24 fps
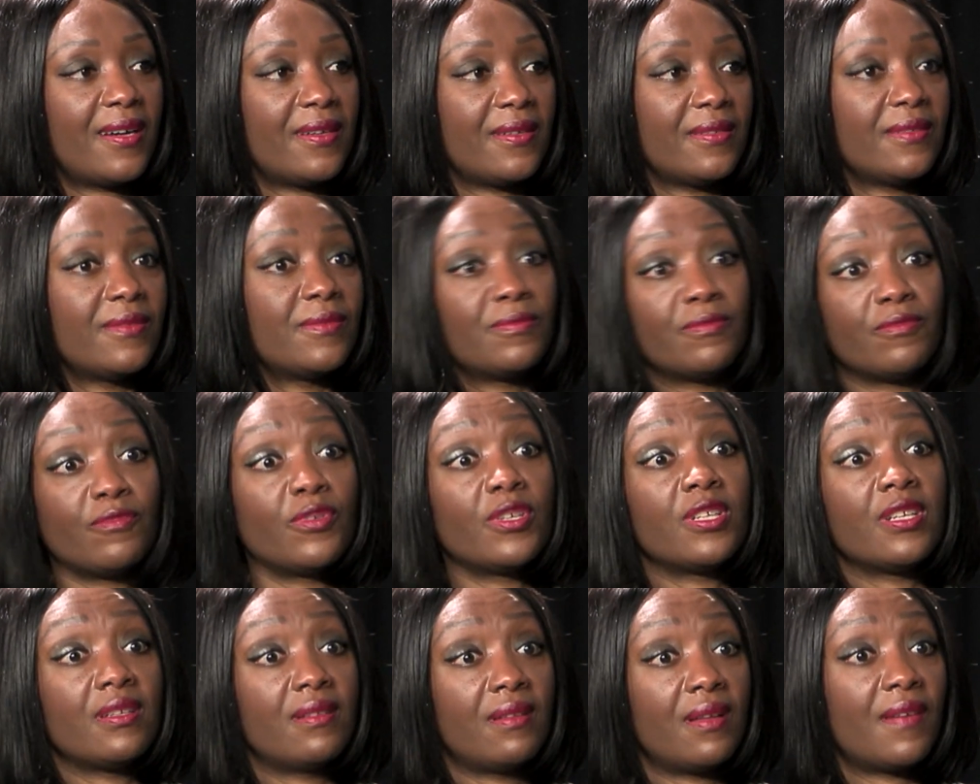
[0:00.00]

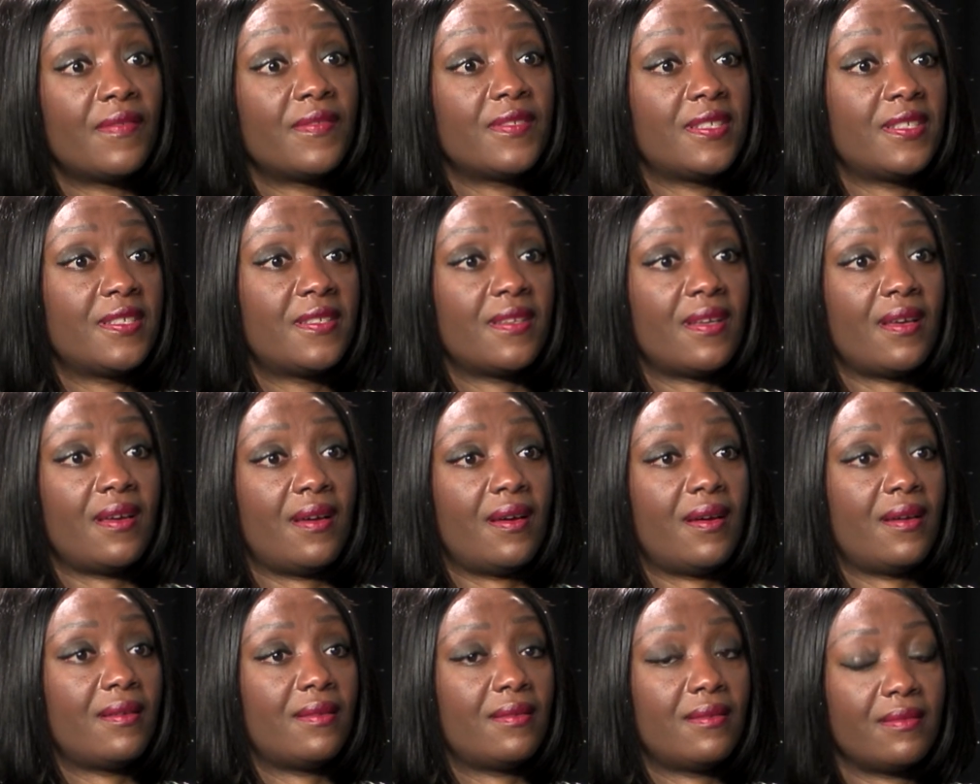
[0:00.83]
Really loves his.
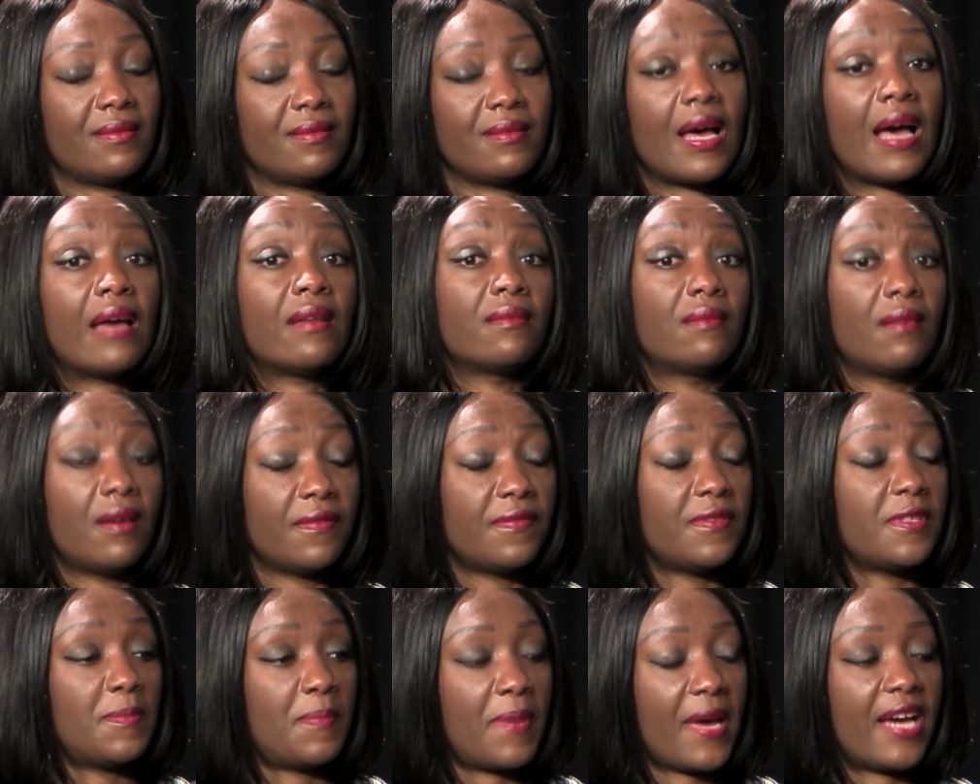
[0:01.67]
I love
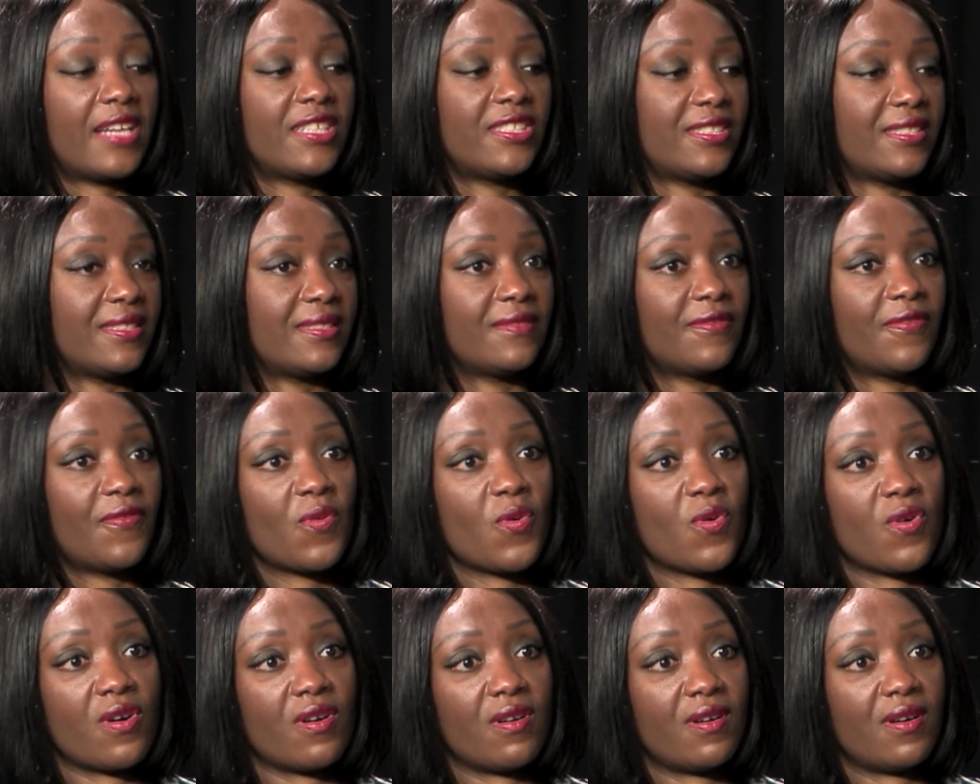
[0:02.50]
his passion
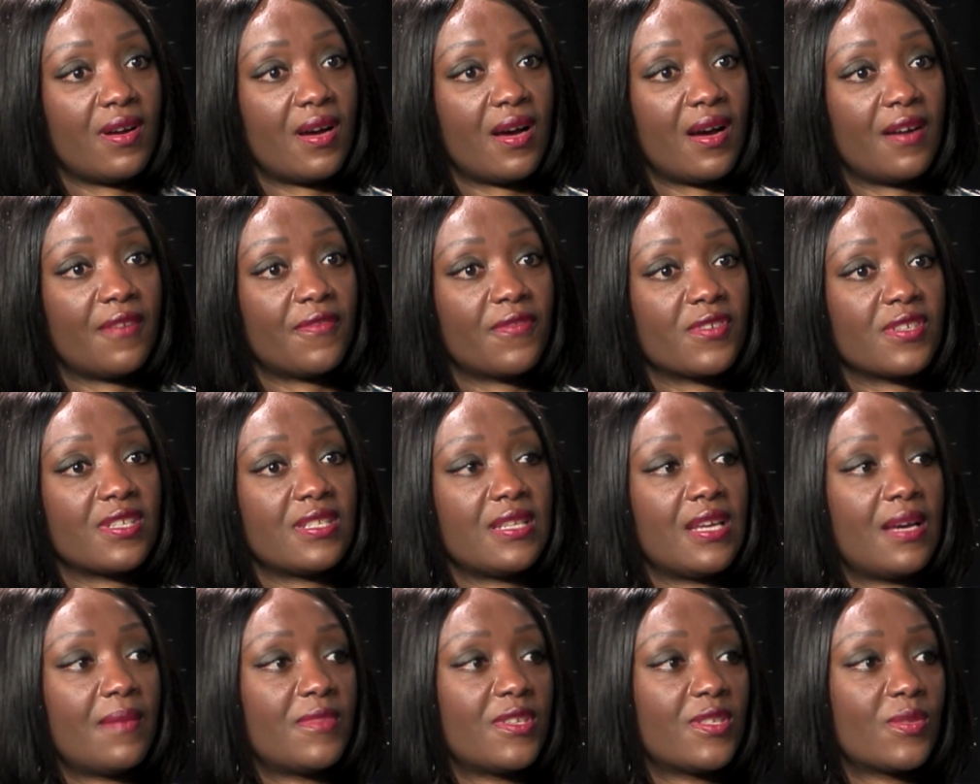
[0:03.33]
for
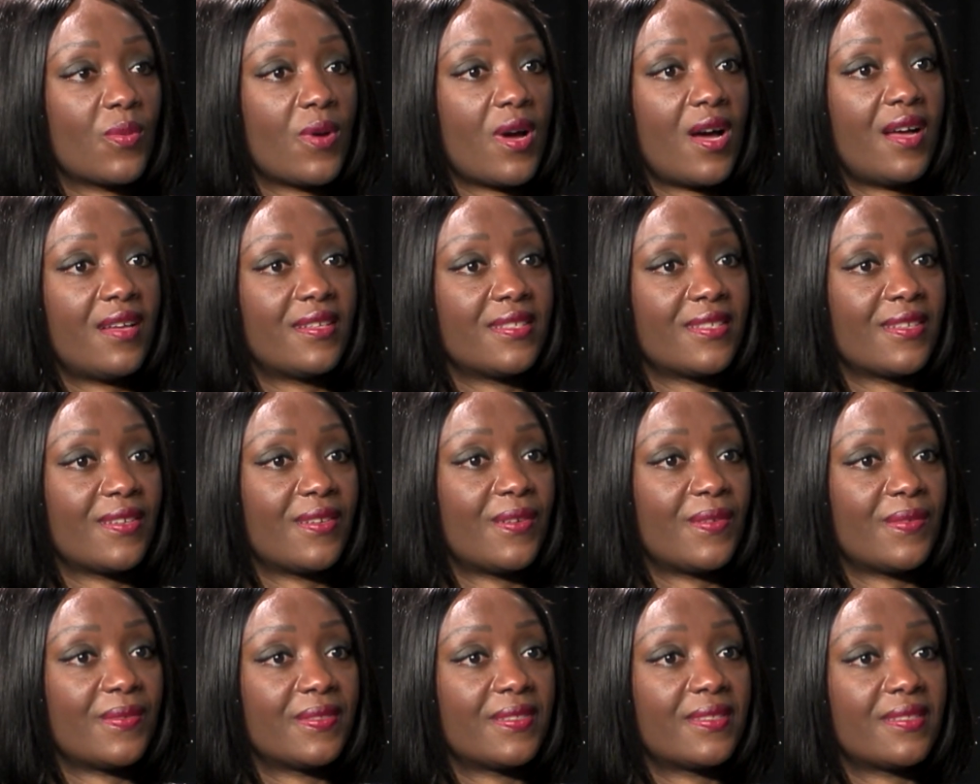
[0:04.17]
STEM as well.
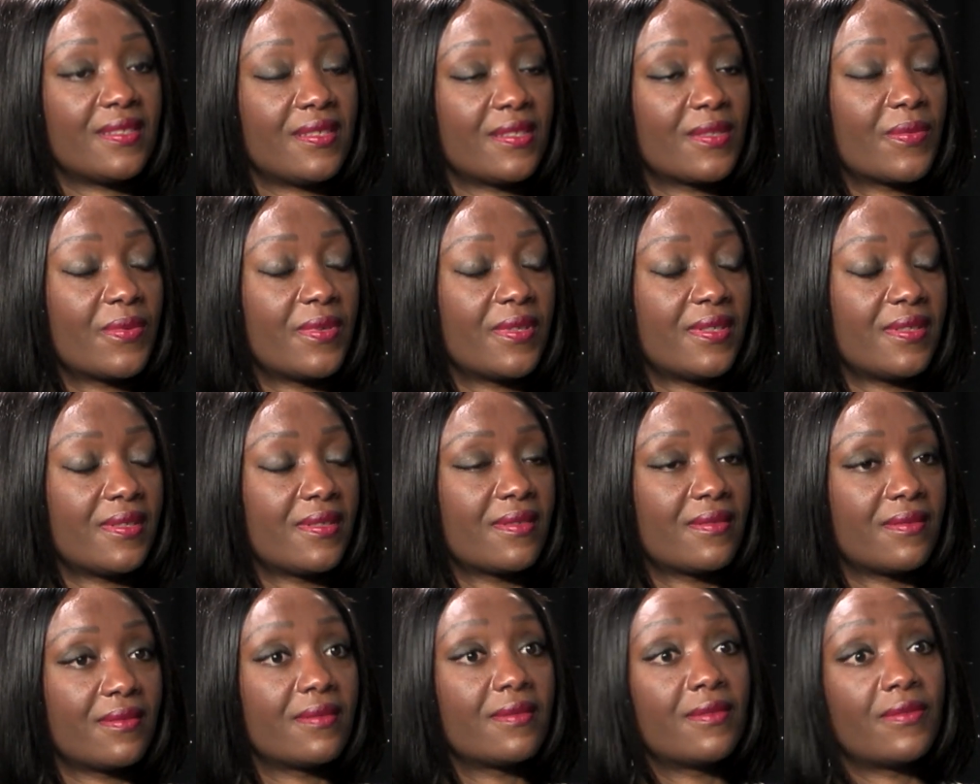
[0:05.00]
So it's really
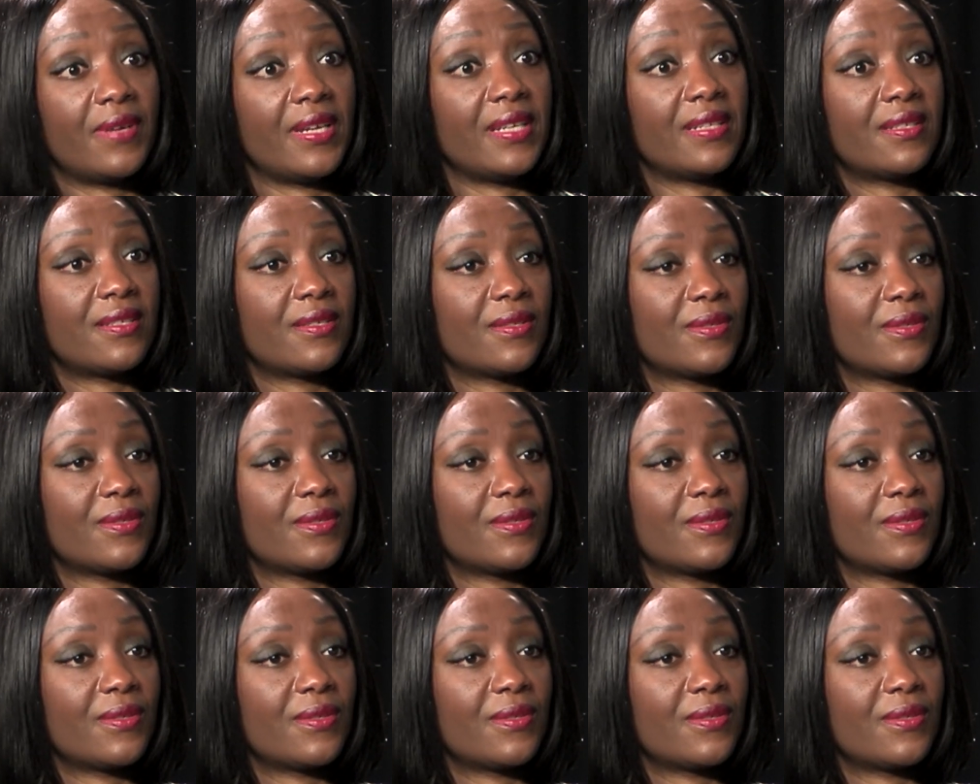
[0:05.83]
great to